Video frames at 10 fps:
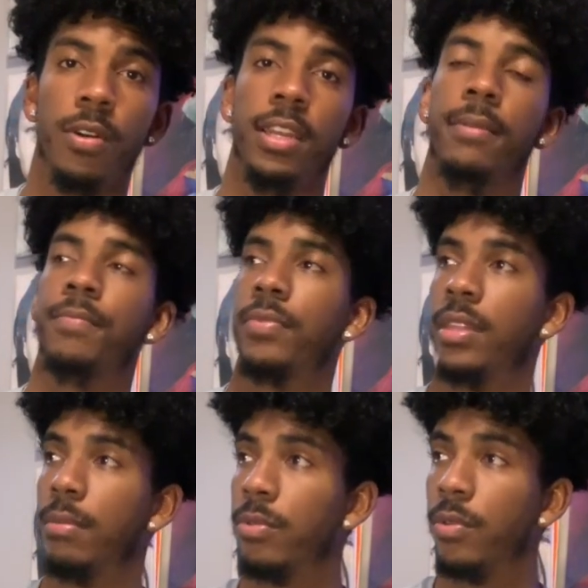want it.
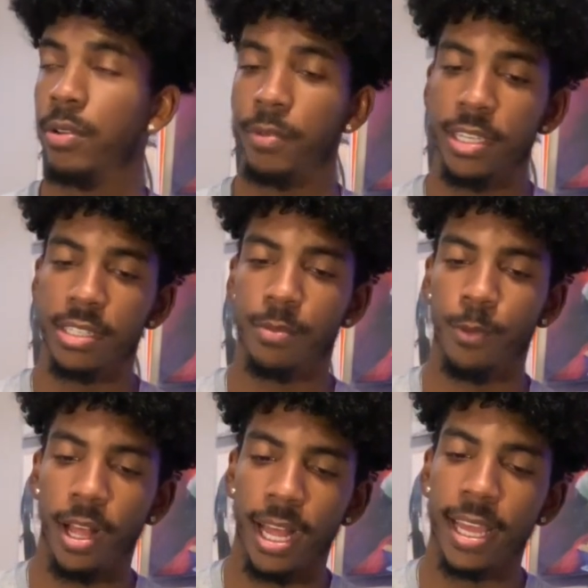Number one reason
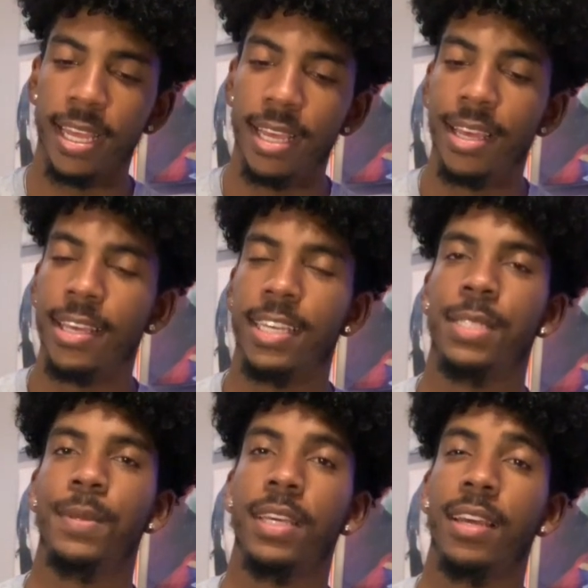why
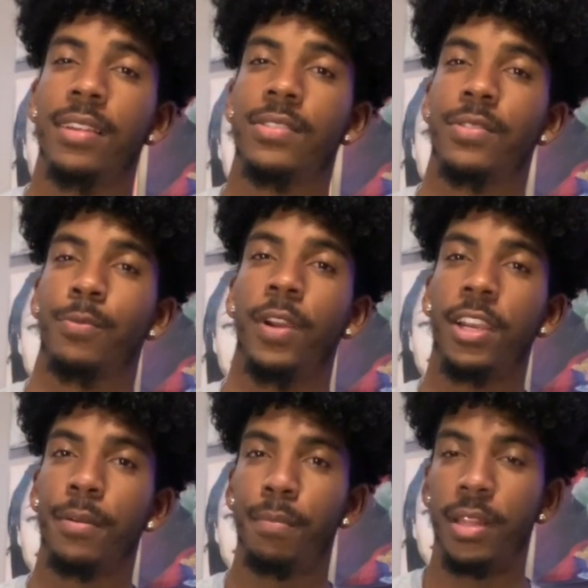is because
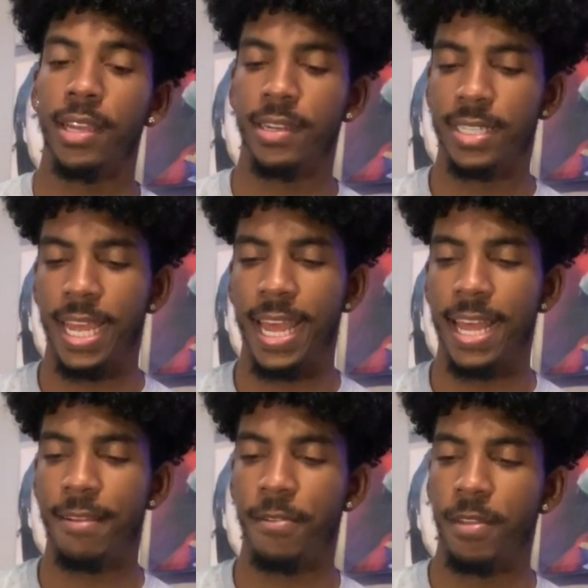record players
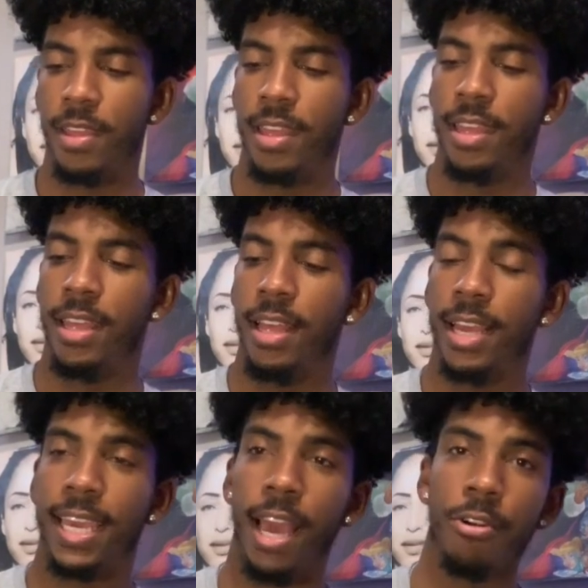have
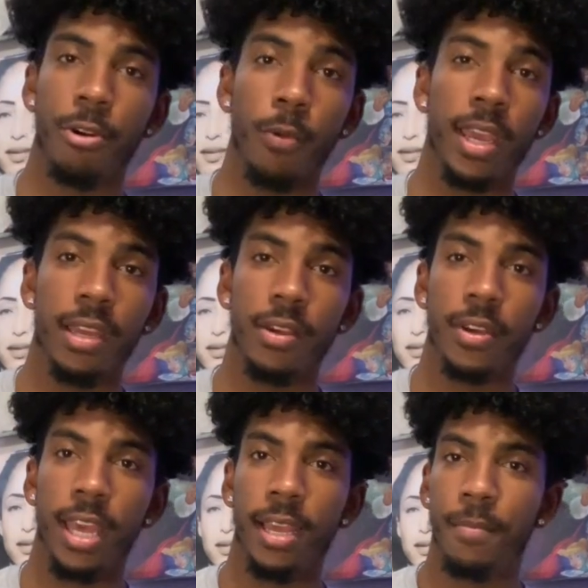a counterweight,
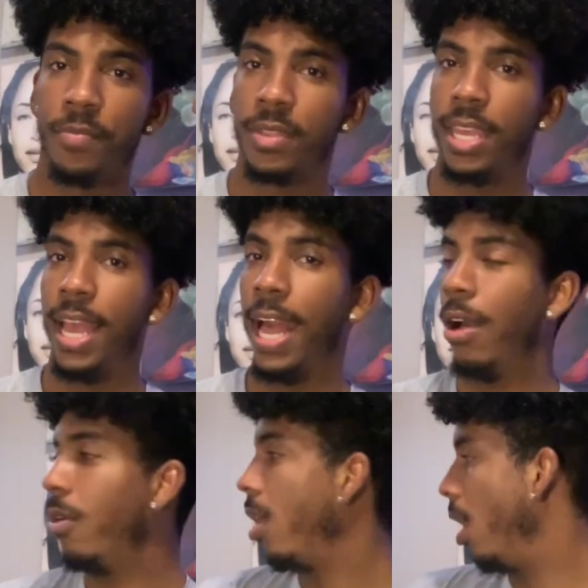okay?
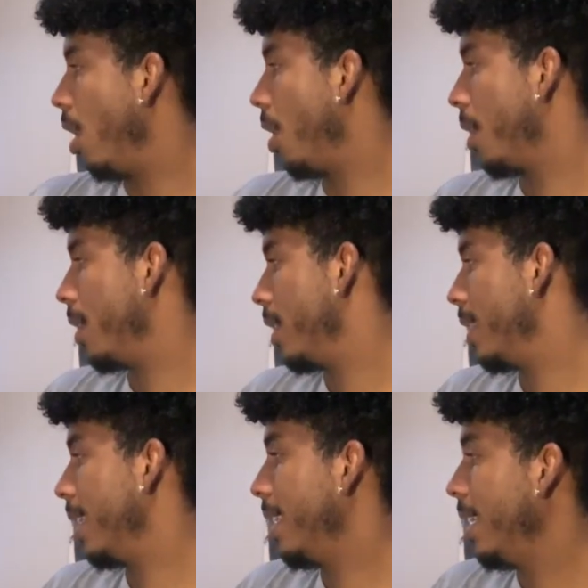How hard
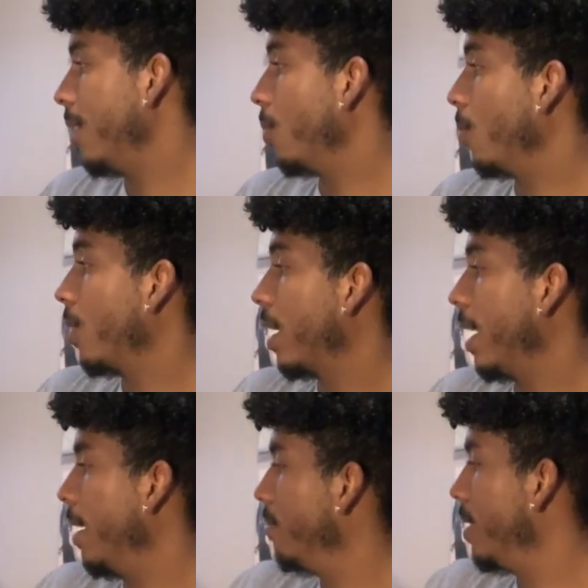the needle
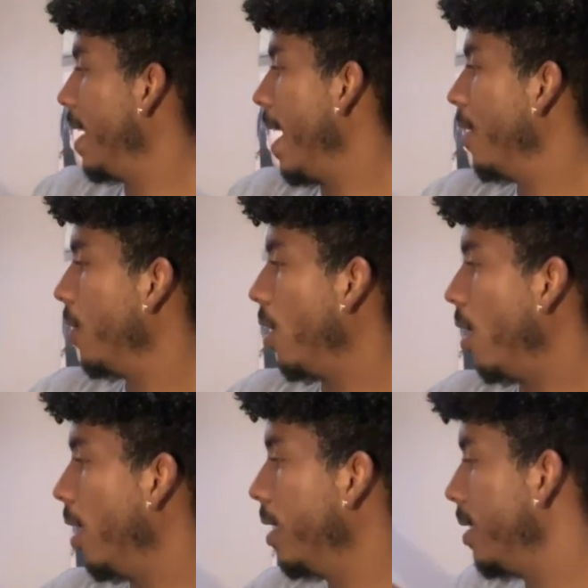comes down
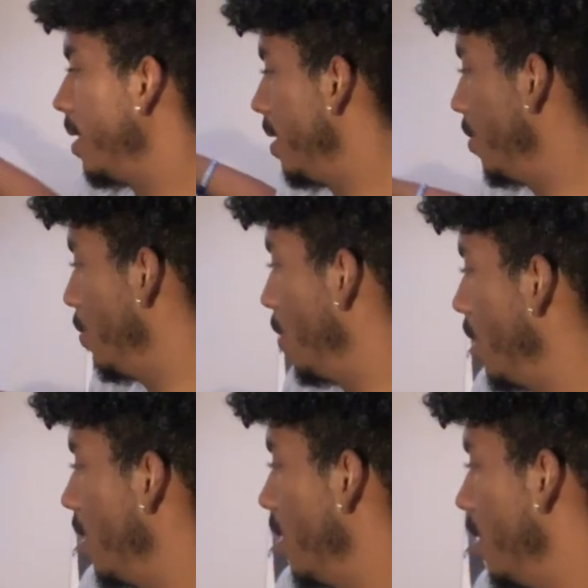onto
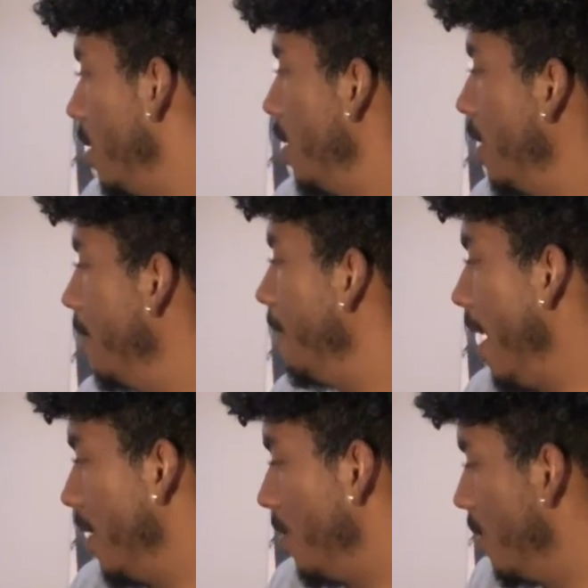the
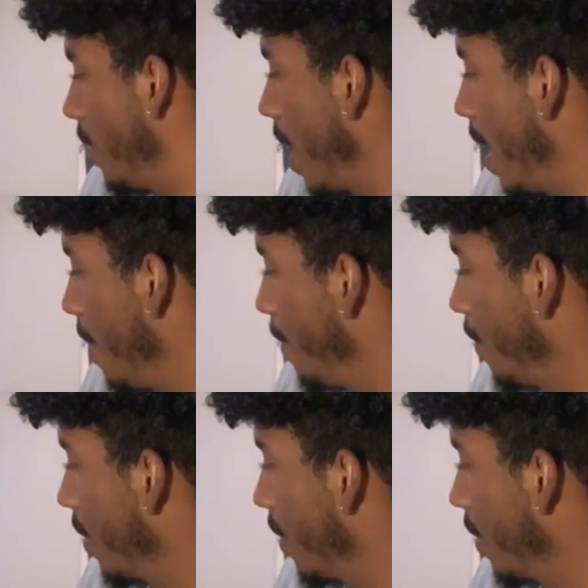vinyl, okay?